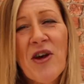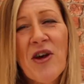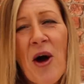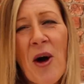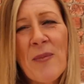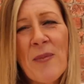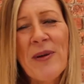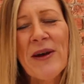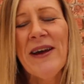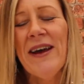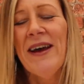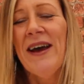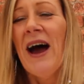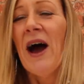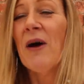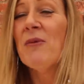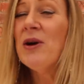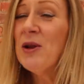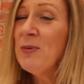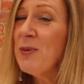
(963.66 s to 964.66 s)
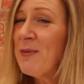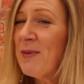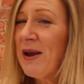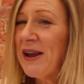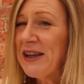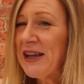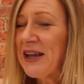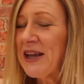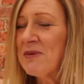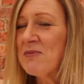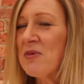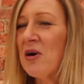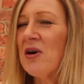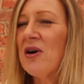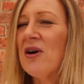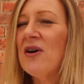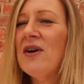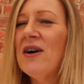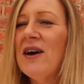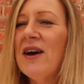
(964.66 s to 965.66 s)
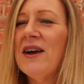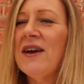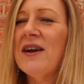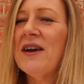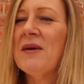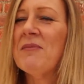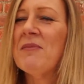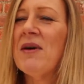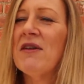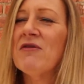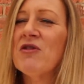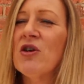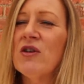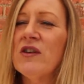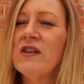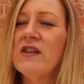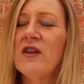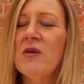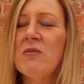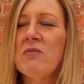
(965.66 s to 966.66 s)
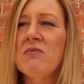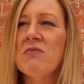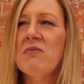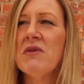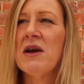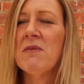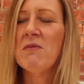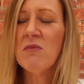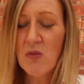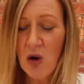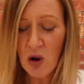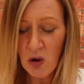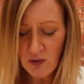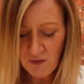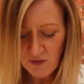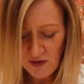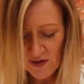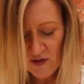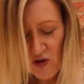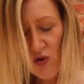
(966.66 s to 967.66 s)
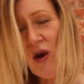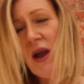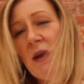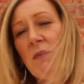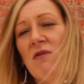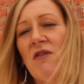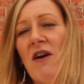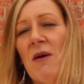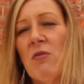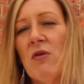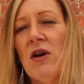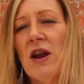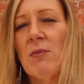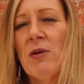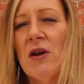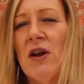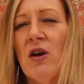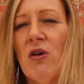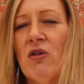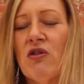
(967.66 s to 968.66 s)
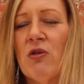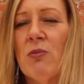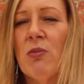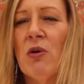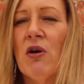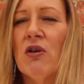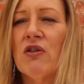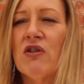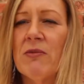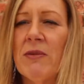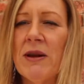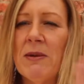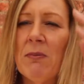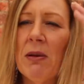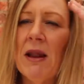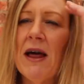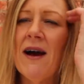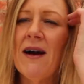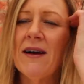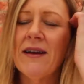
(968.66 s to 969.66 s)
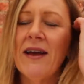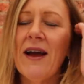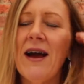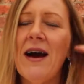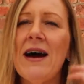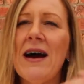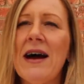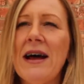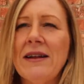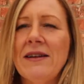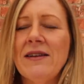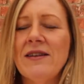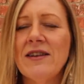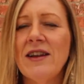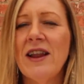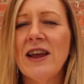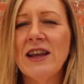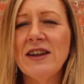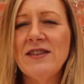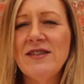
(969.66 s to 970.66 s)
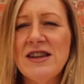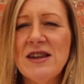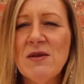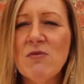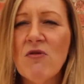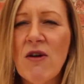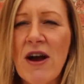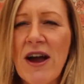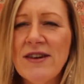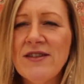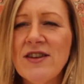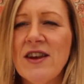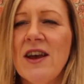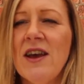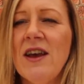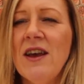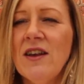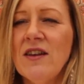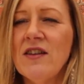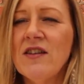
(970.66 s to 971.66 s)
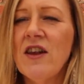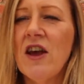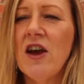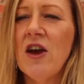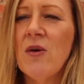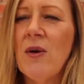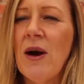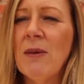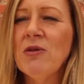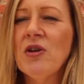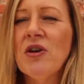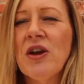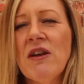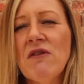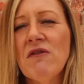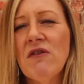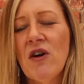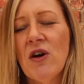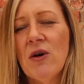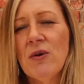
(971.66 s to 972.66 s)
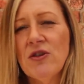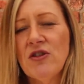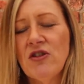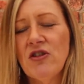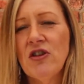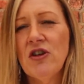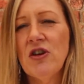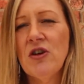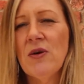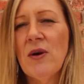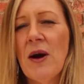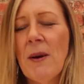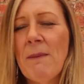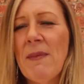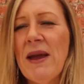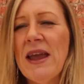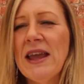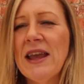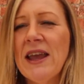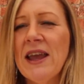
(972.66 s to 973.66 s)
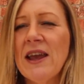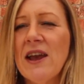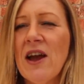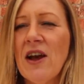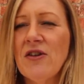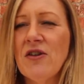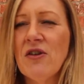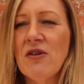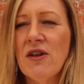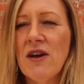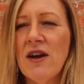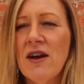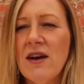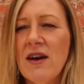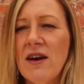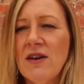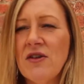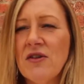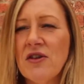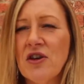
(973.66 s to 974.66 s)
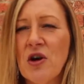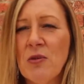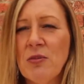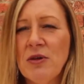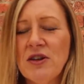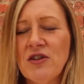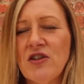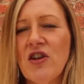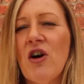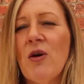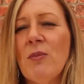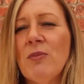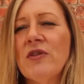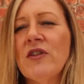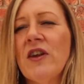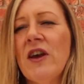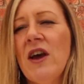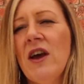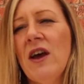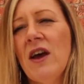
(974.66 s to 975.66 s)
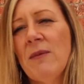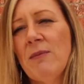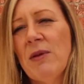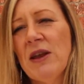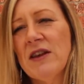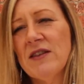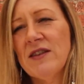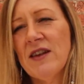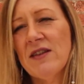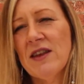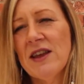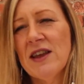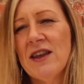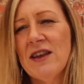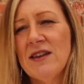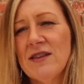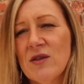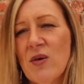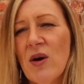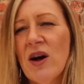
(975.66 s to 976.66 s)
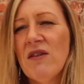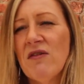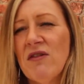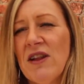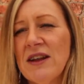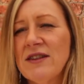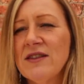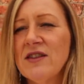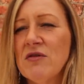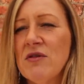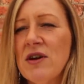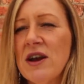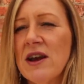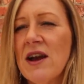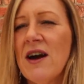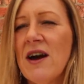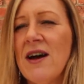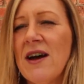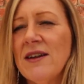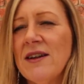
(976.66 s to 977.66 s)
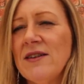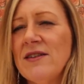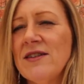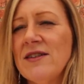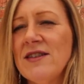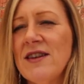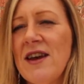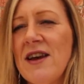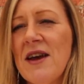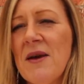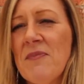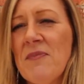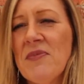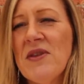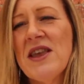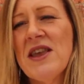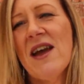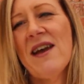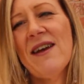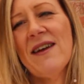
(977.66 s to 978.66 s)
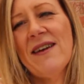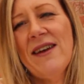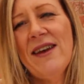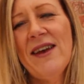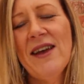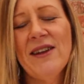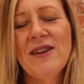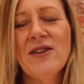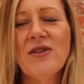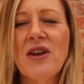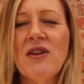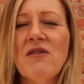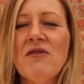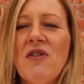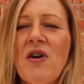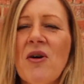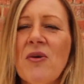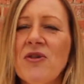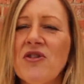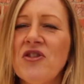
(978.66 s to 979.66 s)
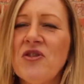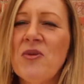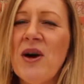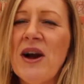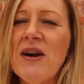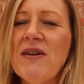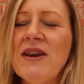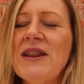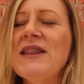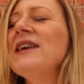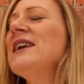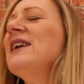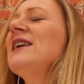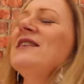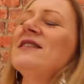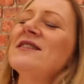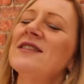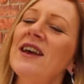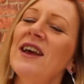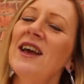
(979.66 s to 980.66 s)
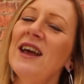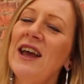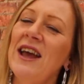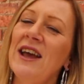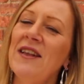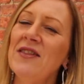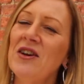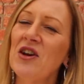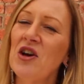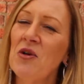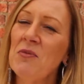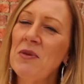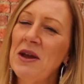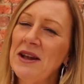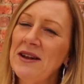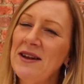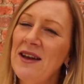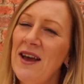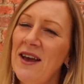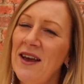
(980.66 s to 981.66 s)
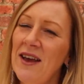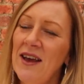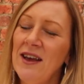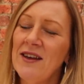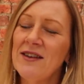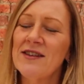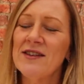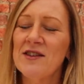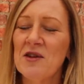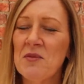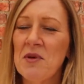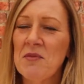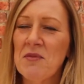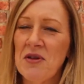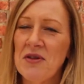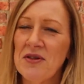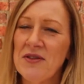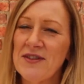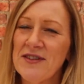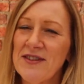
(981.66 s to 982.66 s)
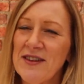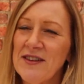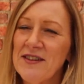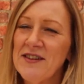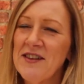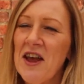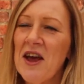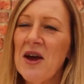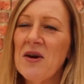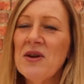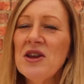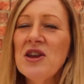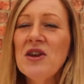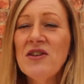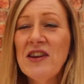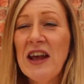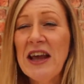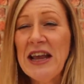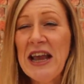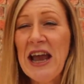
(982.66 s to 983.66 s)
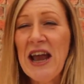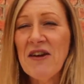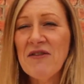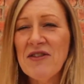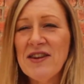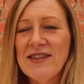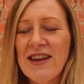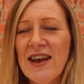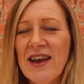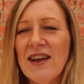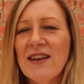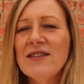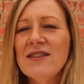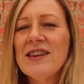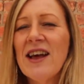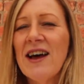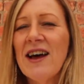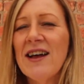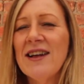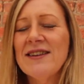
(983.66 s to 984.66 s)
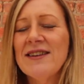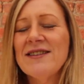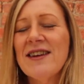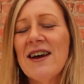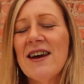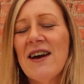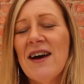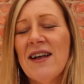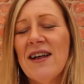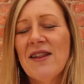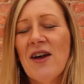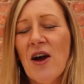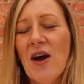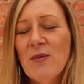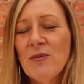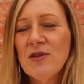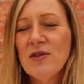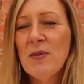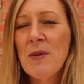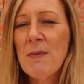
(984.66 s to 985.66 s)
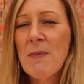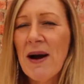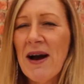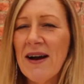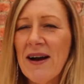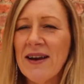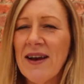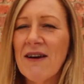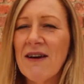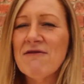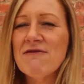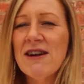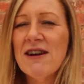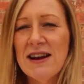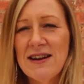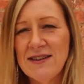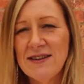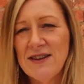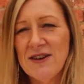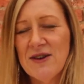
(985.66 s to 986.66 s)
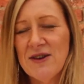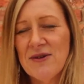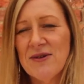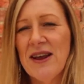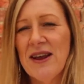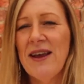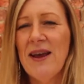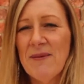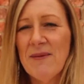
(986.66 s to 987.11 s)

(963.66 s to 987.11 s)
top. I will be making more. Um, I've got some um, more of this crepe fabric, but I also bought some in black and like a deep red. So I'm looking forward to making another another couple of tops, because I think it's quite flattering, and um, yeah, looking forward to wearing these in the coming summer months. So you take care of yourselves, and I'll hope to be back really soon.